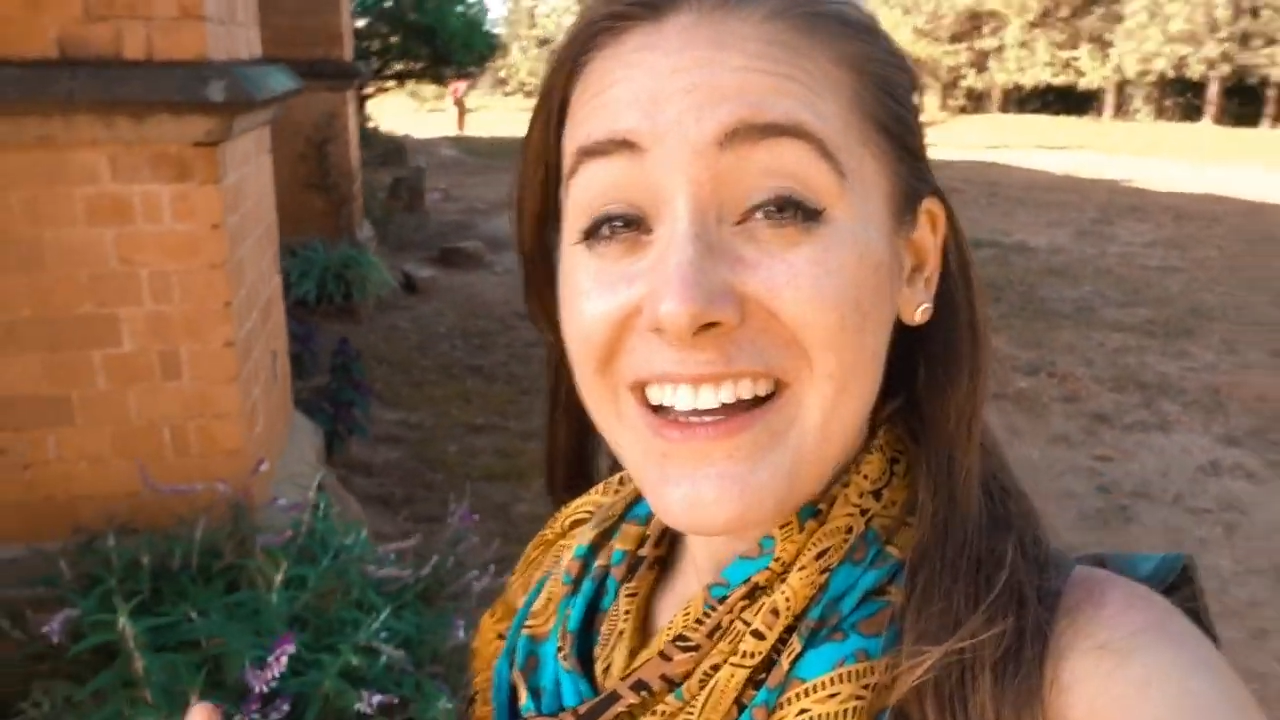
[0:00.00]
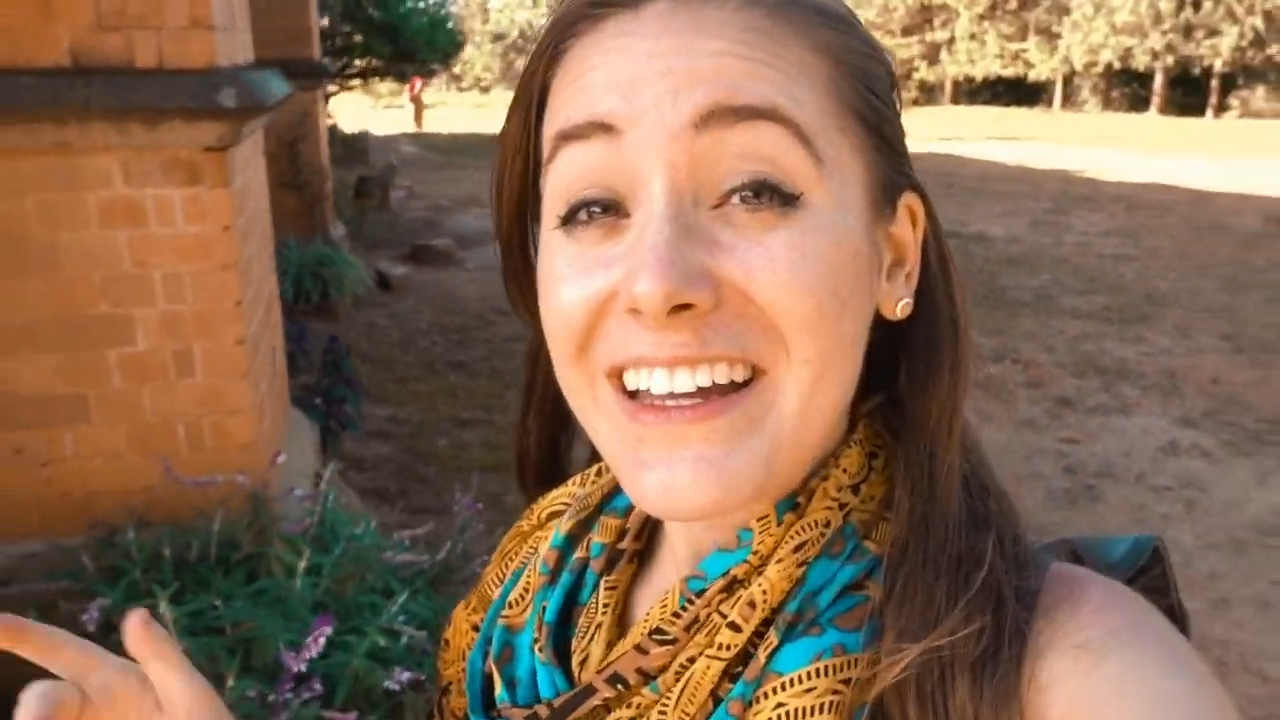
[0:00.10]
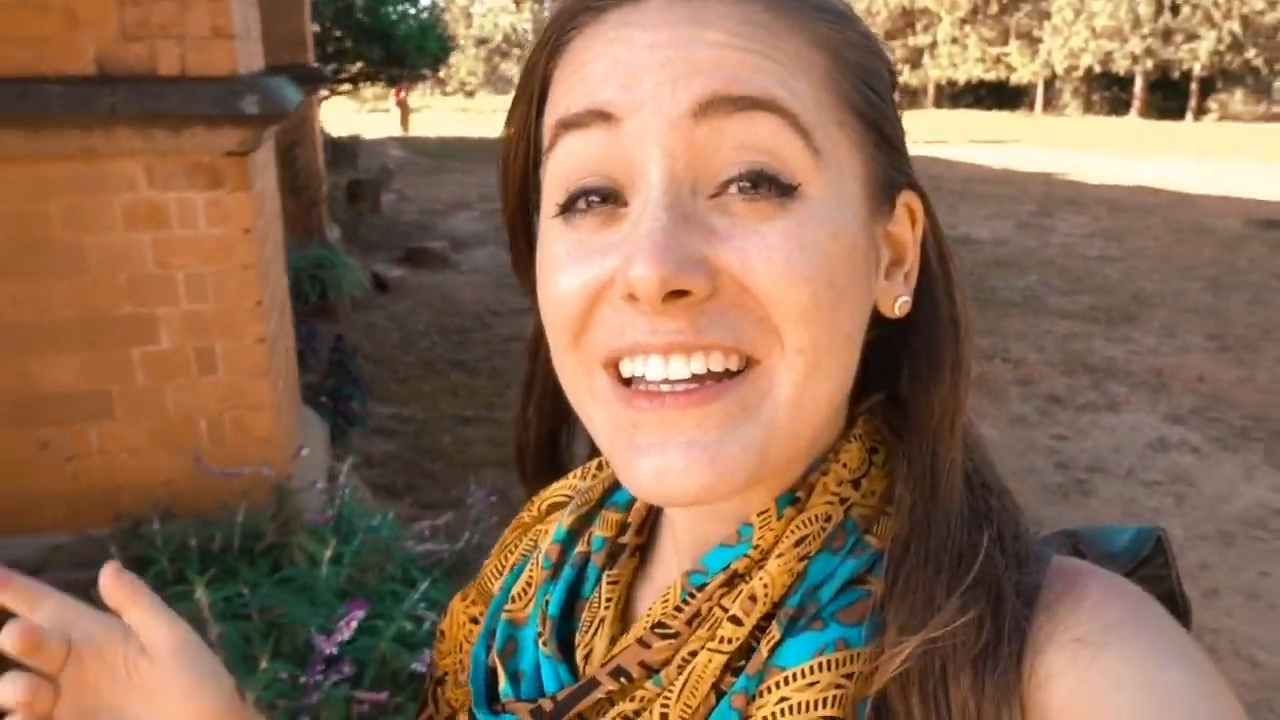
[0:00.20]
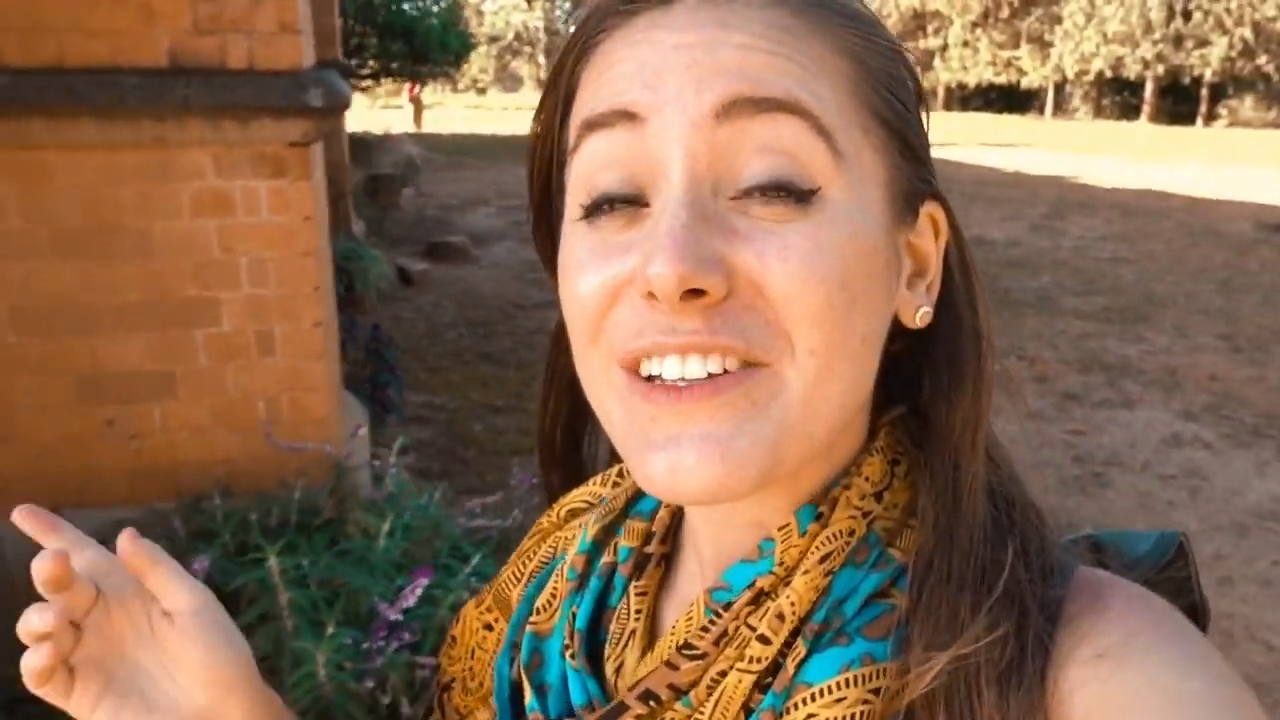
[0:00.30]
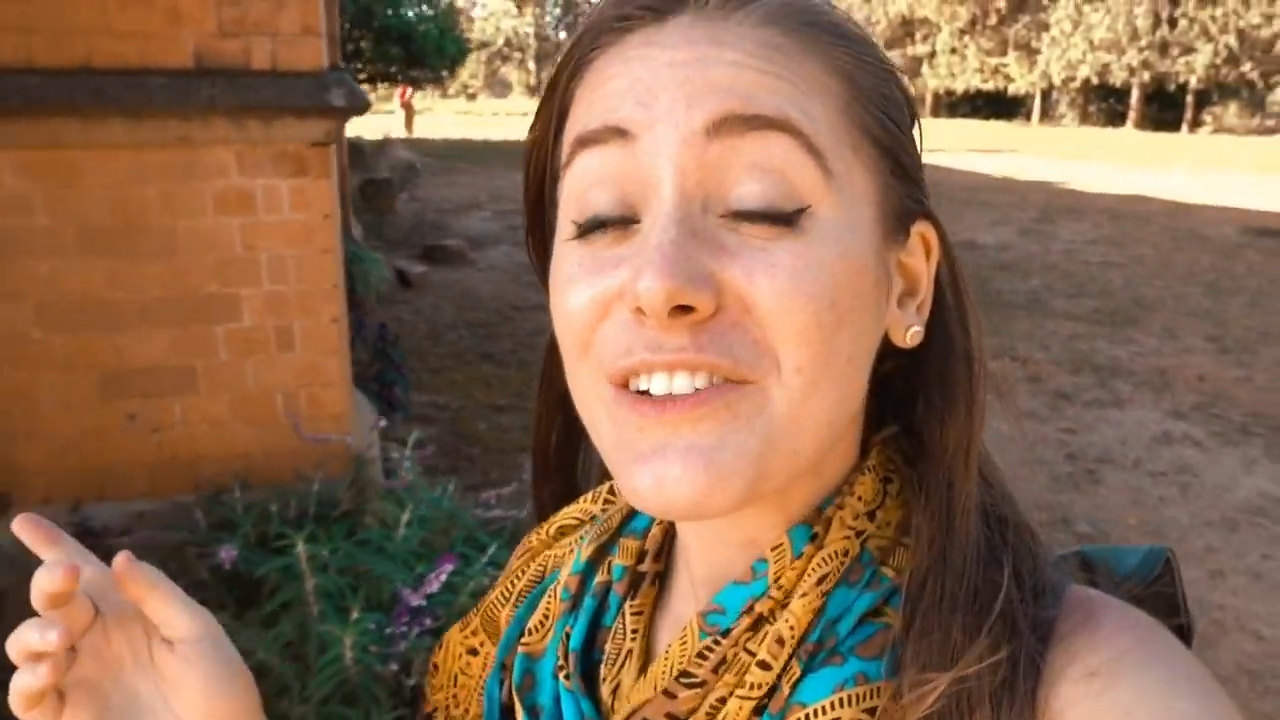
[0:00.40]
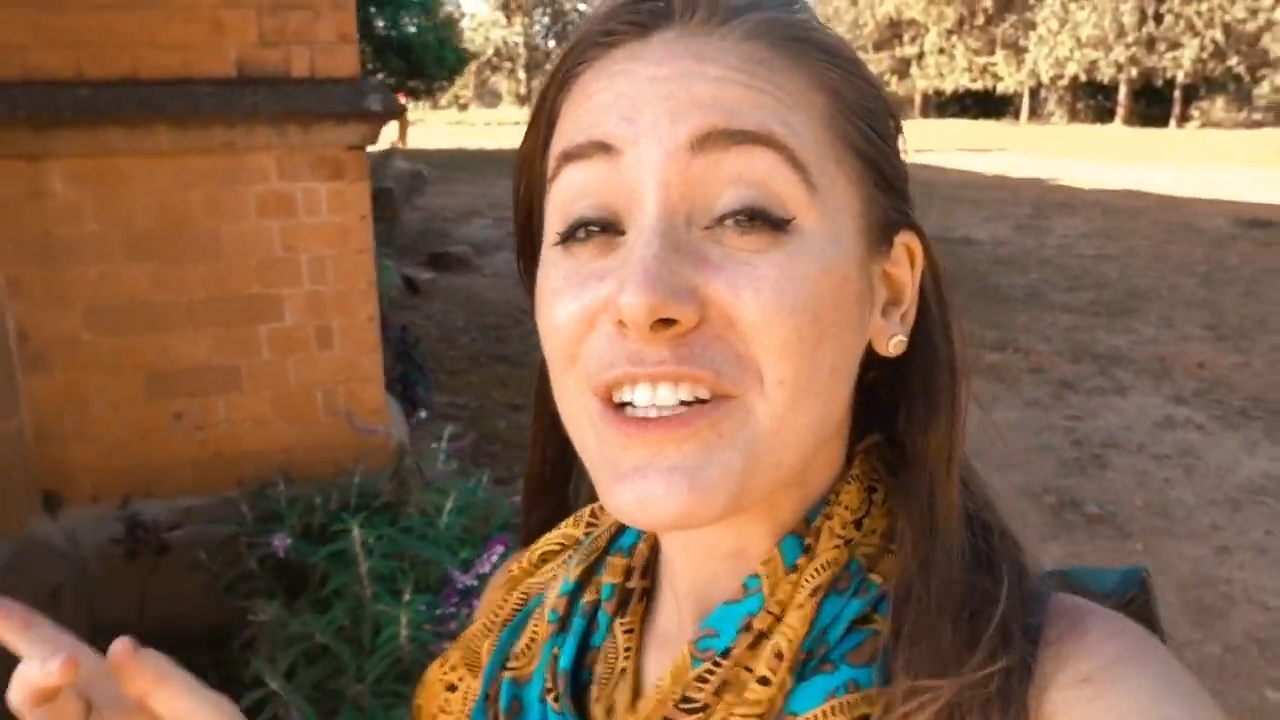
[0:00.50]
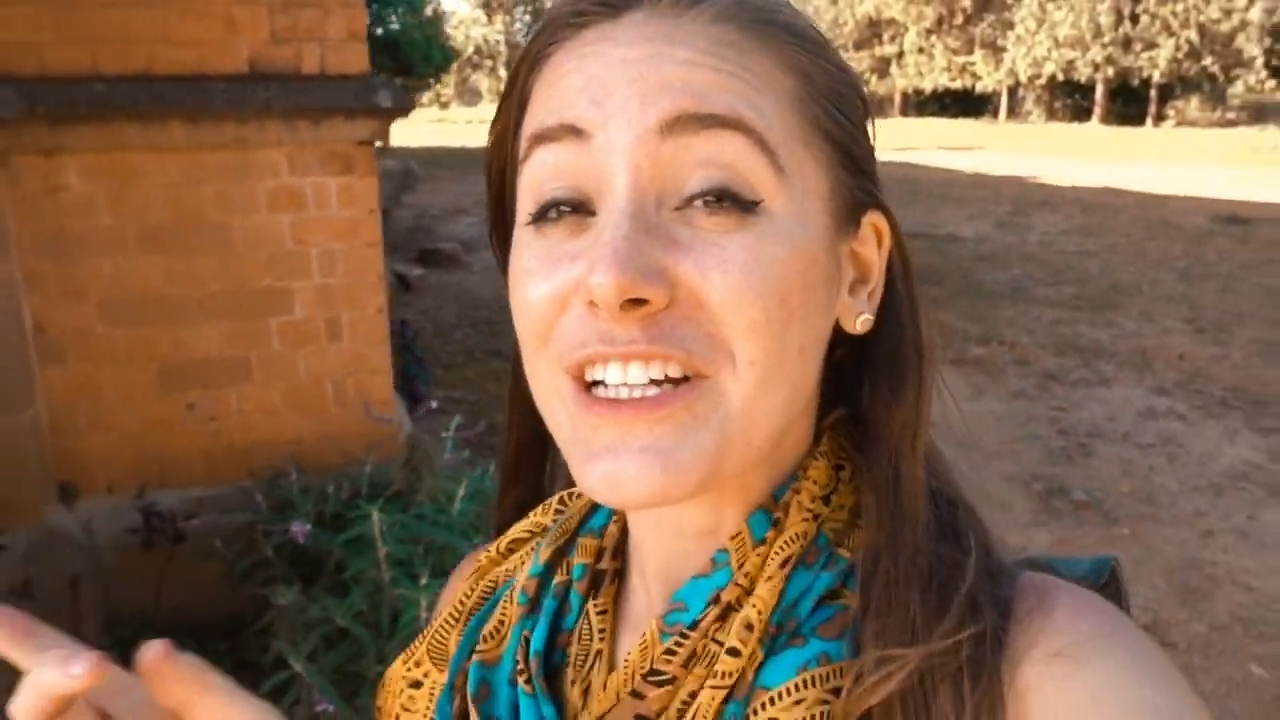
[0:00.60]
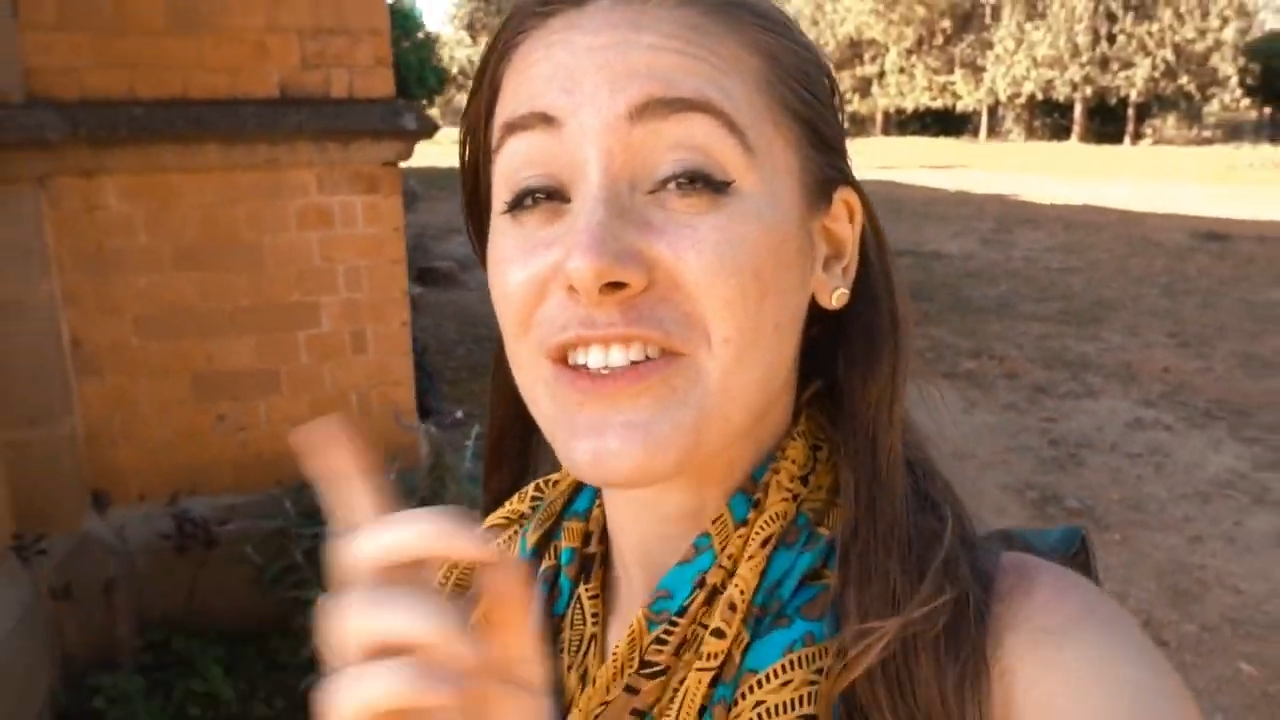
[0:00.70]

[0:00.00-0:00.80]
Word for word: including